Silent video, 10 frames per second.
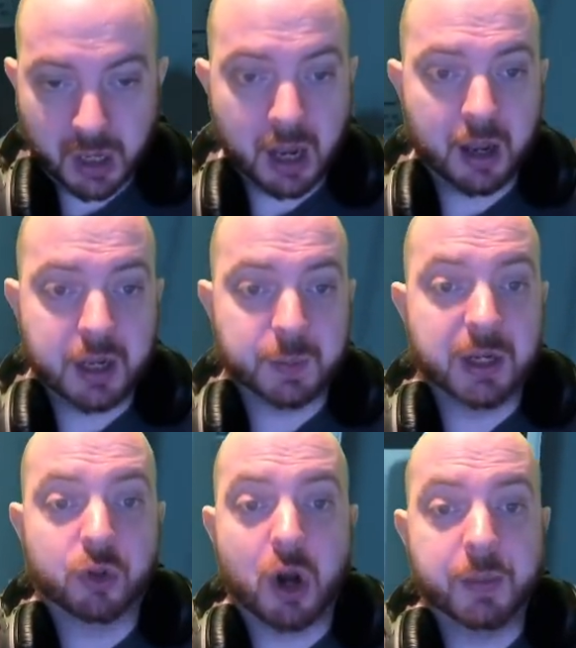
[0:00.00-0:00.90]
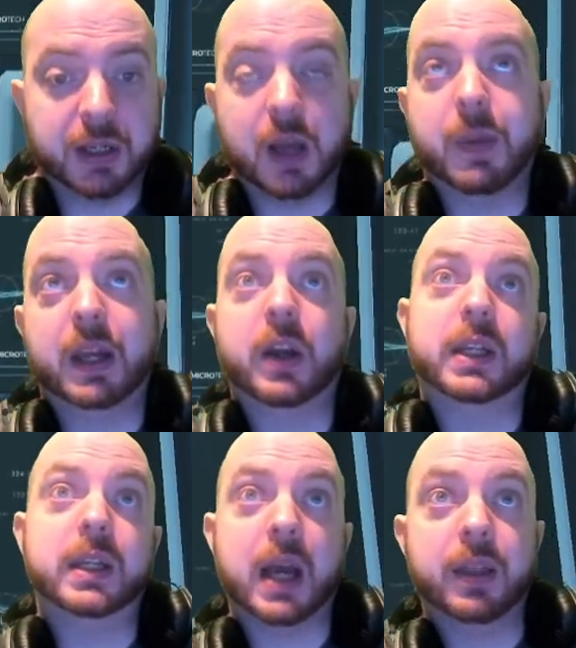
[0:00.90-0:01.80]
It's been described as like being night
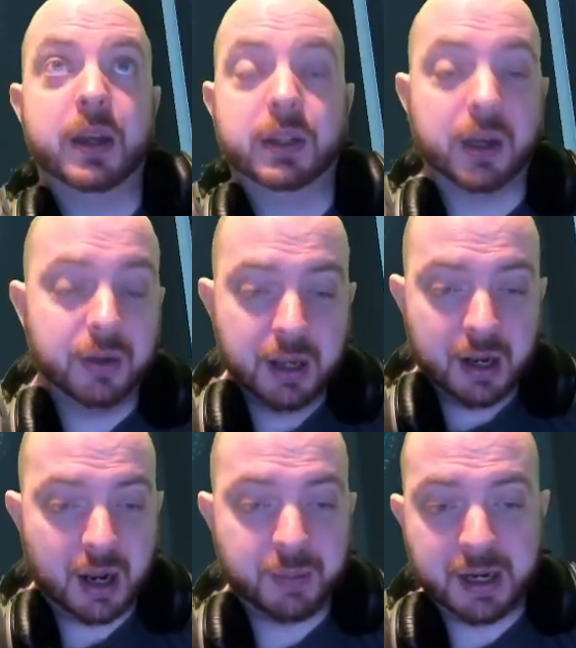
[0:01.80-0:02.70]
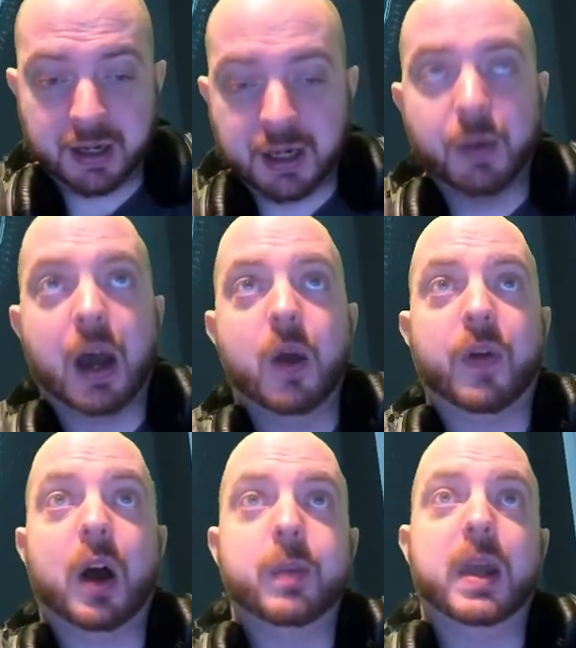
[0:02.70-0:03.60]
and day, though. So, I mean, I don't want to
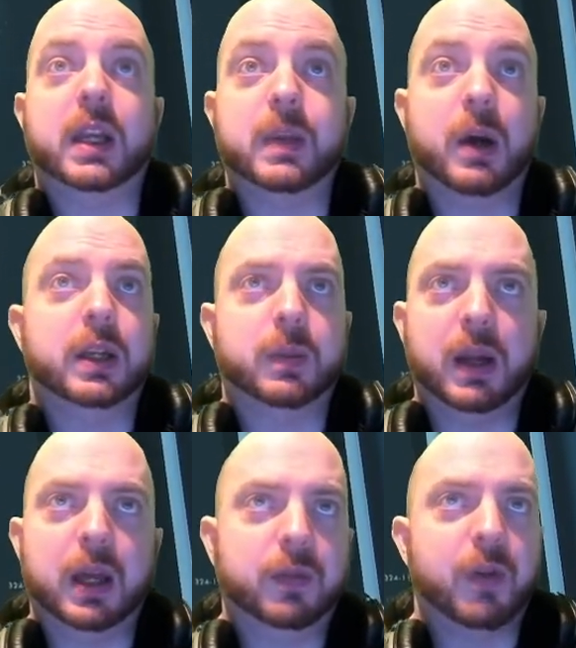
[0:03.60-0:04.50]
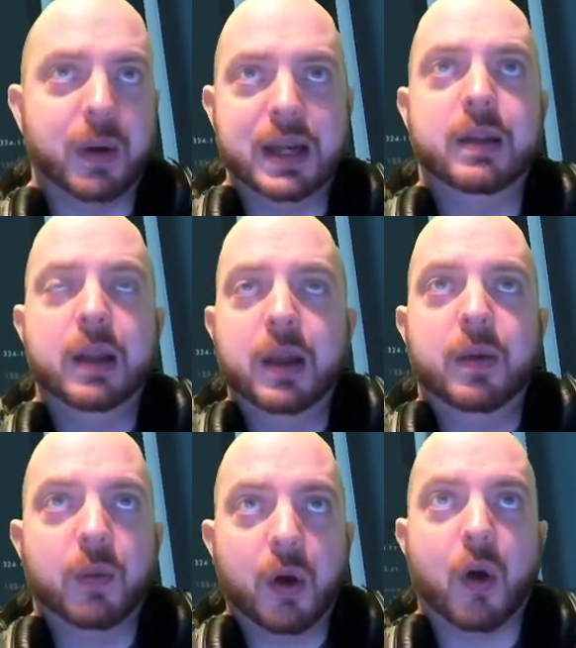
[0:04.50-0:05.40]
overhype it because it might just be like very
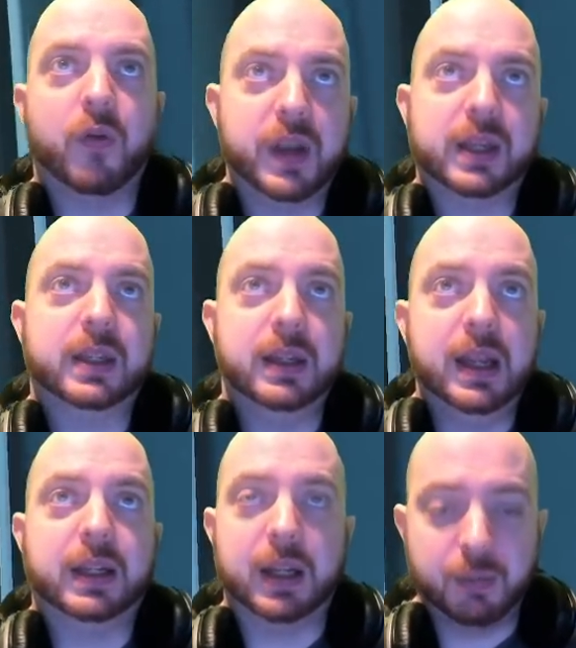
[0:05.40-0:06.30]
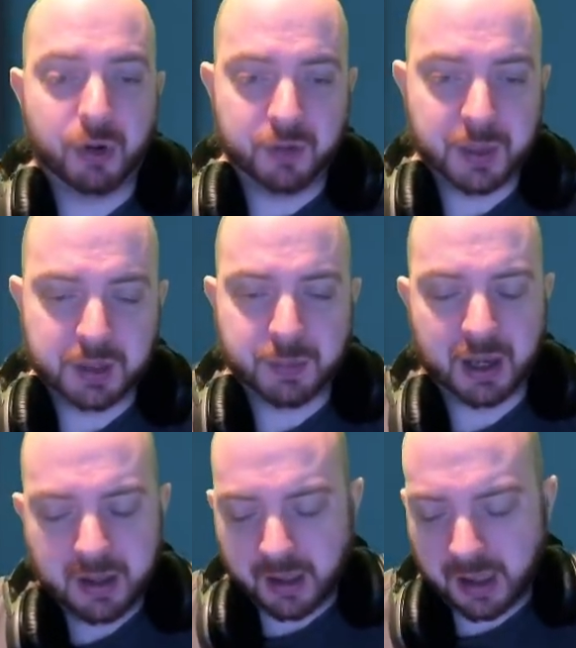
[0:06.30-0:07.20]
obvious little improvements, but
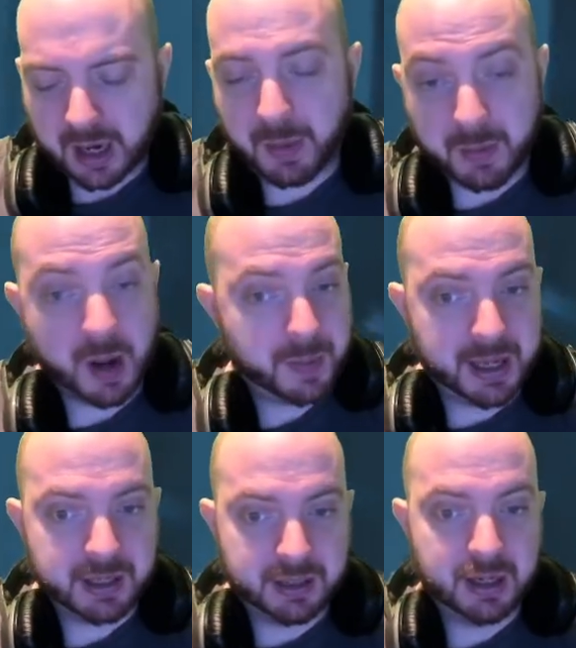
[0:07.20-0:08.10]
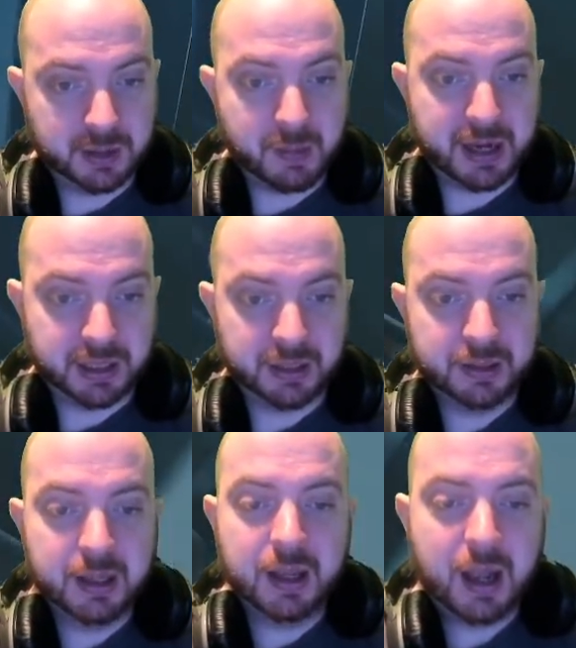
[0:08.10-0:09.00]
I'm hoping it's major.
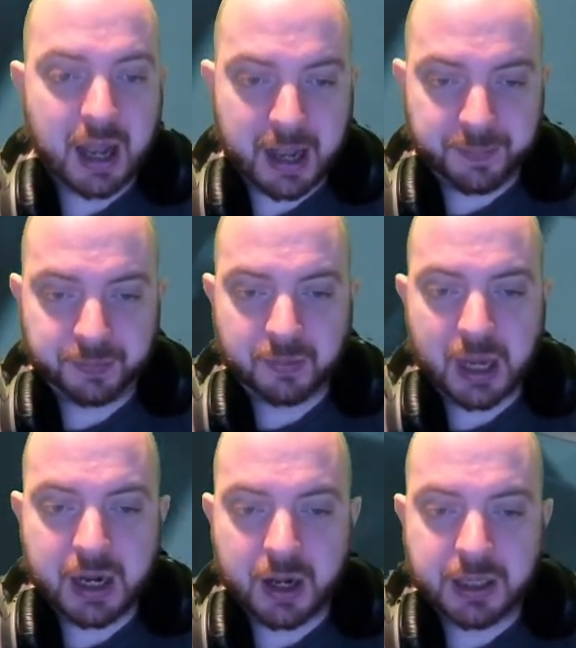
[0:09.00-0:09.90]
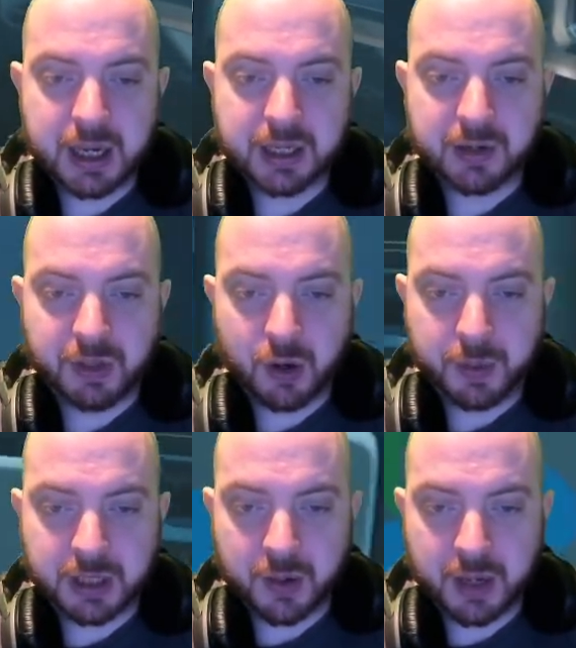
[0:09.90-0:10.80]
Any ideas if they will be
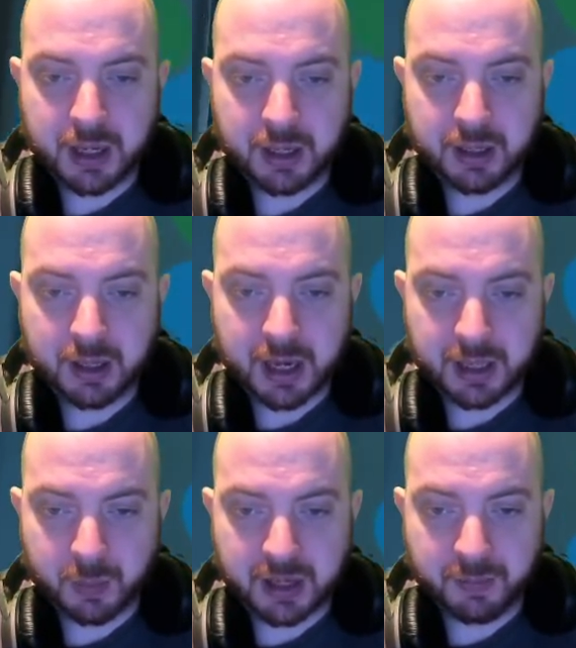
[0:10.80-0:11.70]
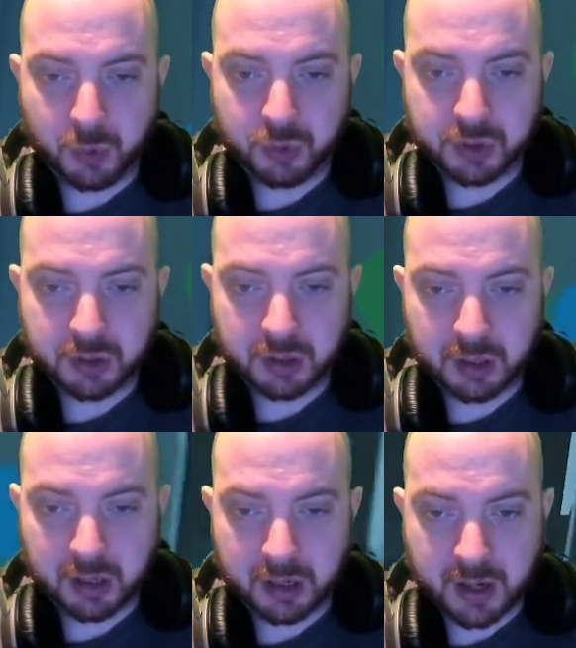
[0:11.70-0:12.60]
doing anything with gimbals,
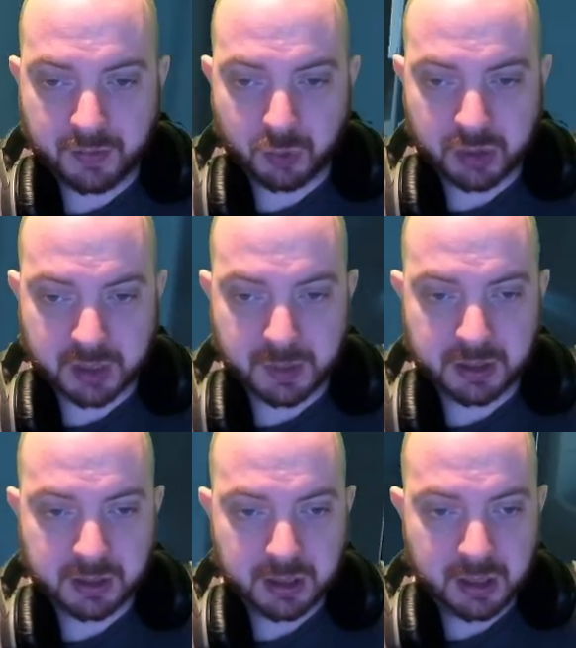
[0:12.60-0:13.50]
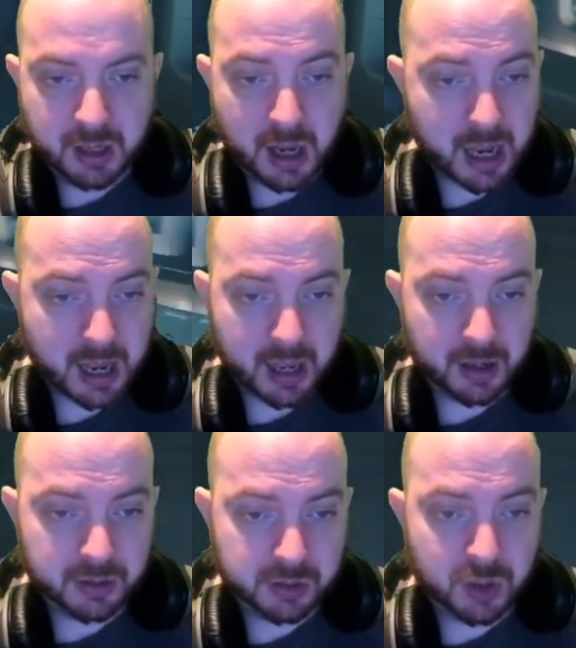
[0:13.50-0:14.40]
nerfs or adjustments,
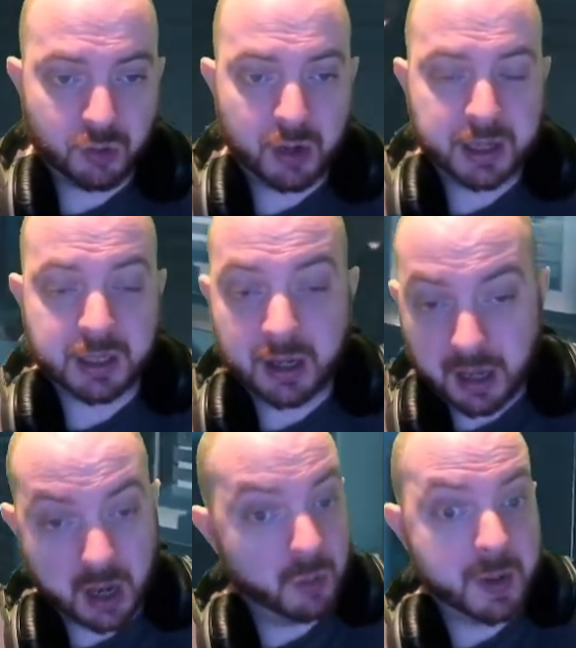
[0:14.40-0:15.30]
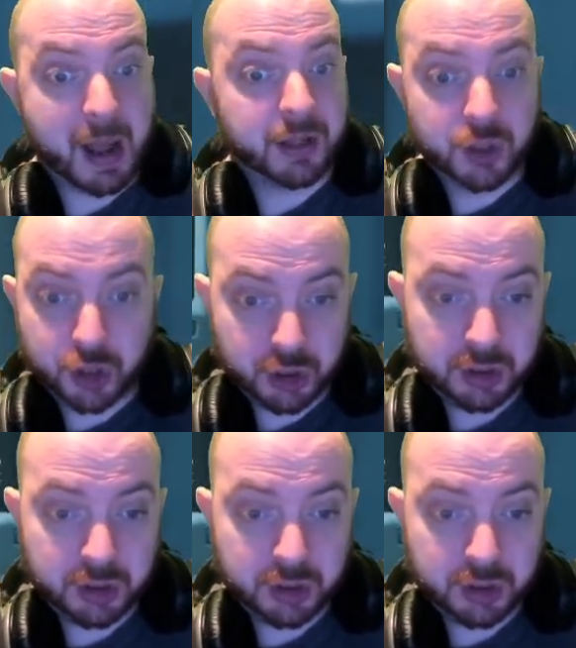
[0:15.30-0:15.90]
and sooner or later it will be balanced.